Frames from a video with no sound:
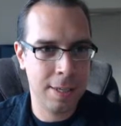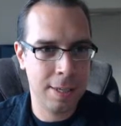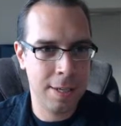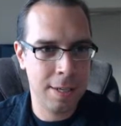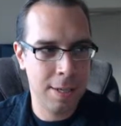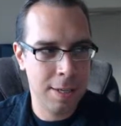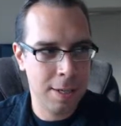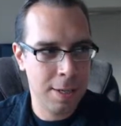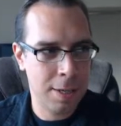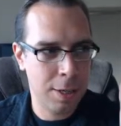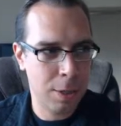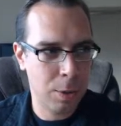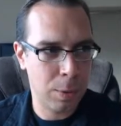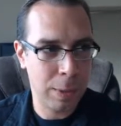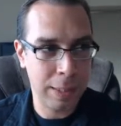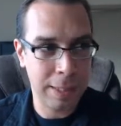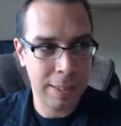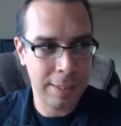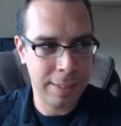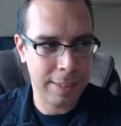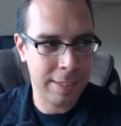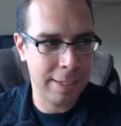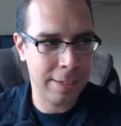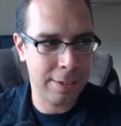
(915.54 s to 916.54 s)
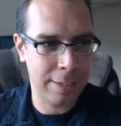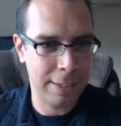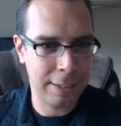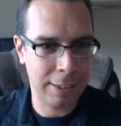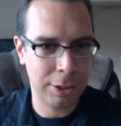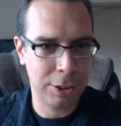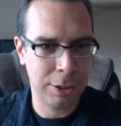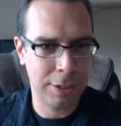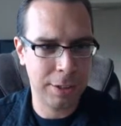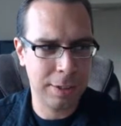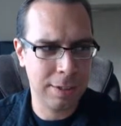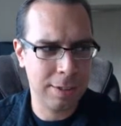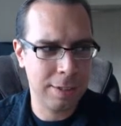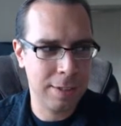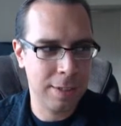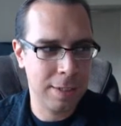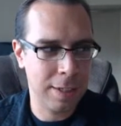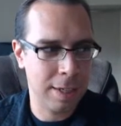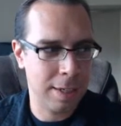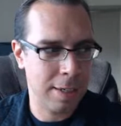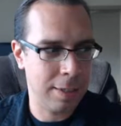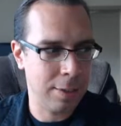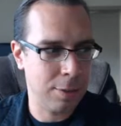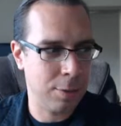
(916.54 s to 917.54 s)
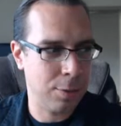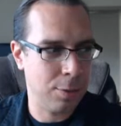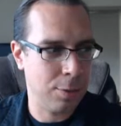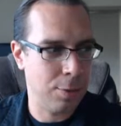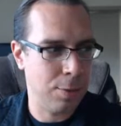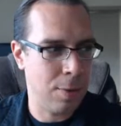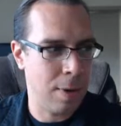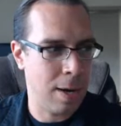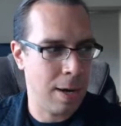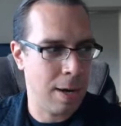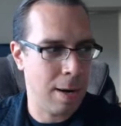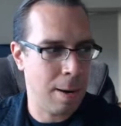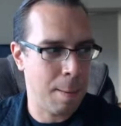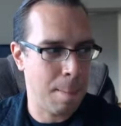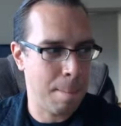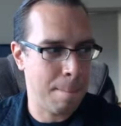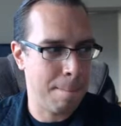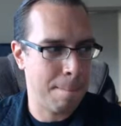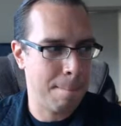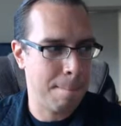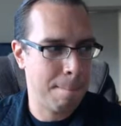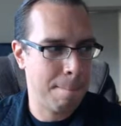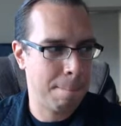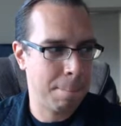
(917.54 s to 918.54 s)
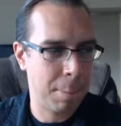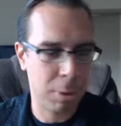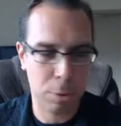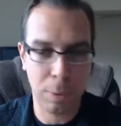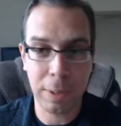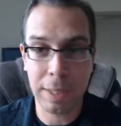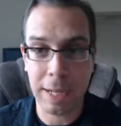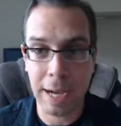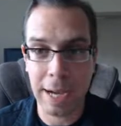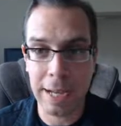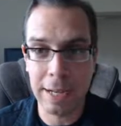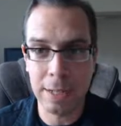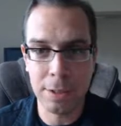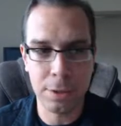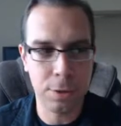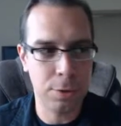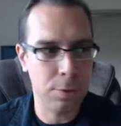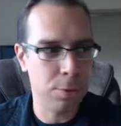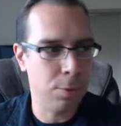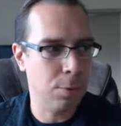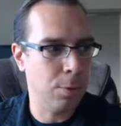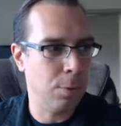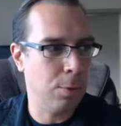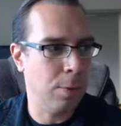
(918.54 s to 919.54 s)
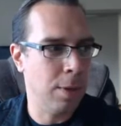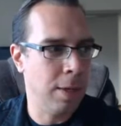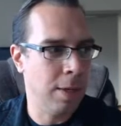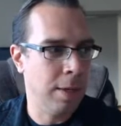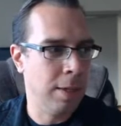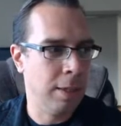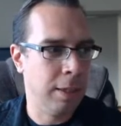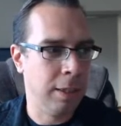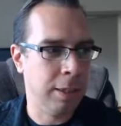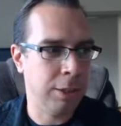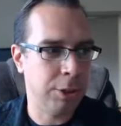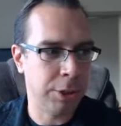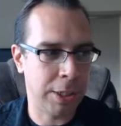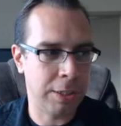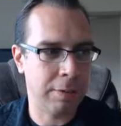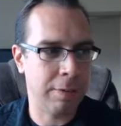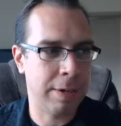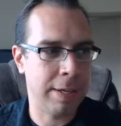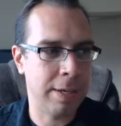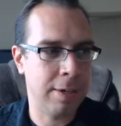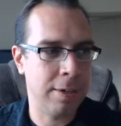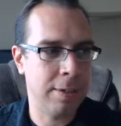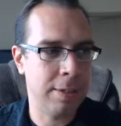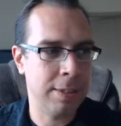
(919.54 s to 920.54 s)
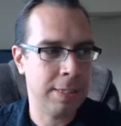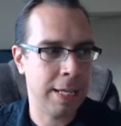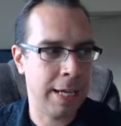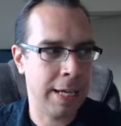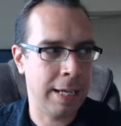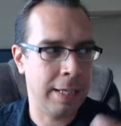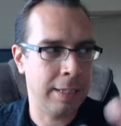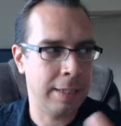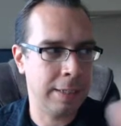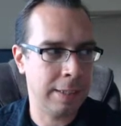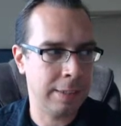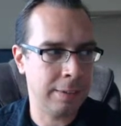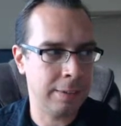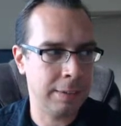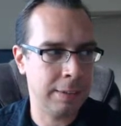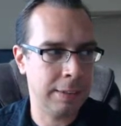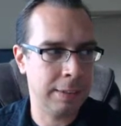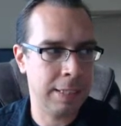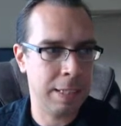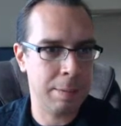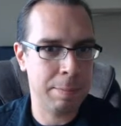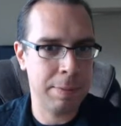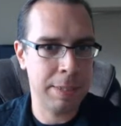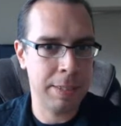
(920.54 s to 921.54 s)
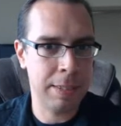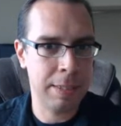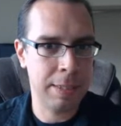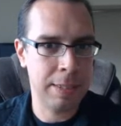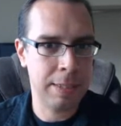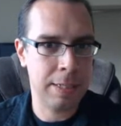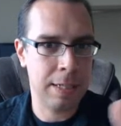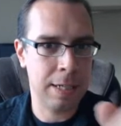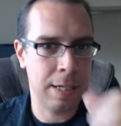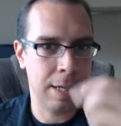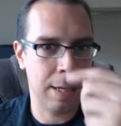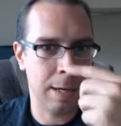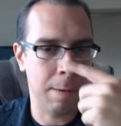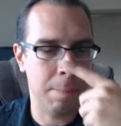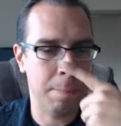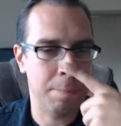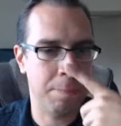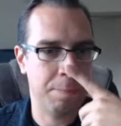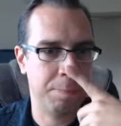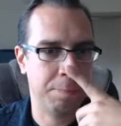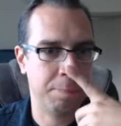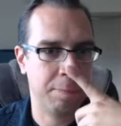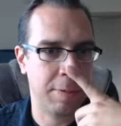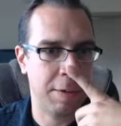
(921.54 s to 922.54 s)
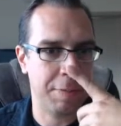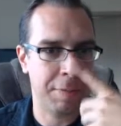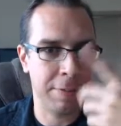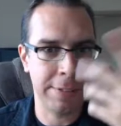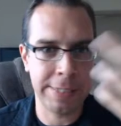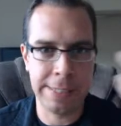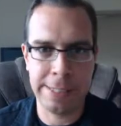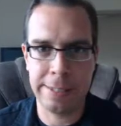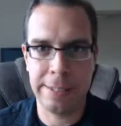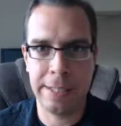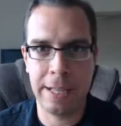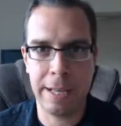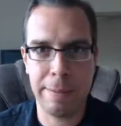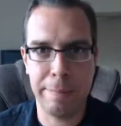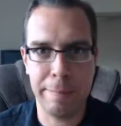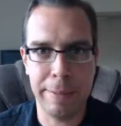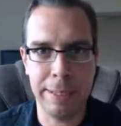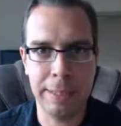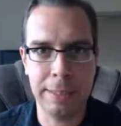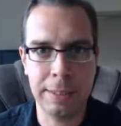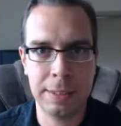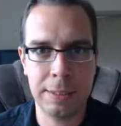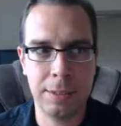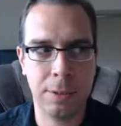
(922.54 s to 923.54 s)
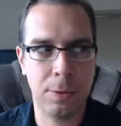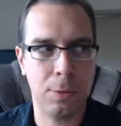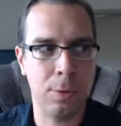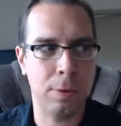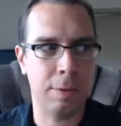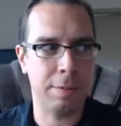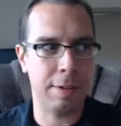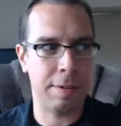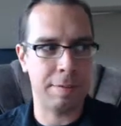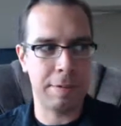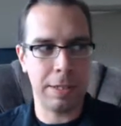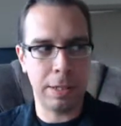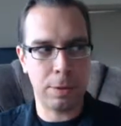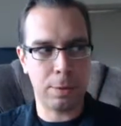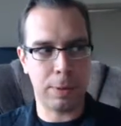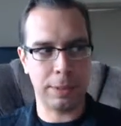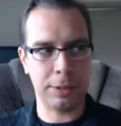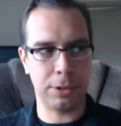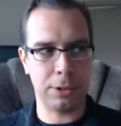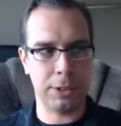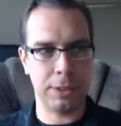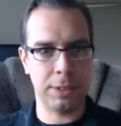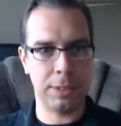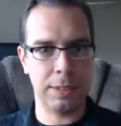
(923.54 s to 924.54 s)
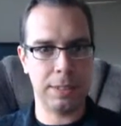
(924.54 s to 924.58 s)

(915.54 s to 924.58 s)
quick introduction to a quick guide to generators and yield statements. If there's anything I missed, or if you have any questions,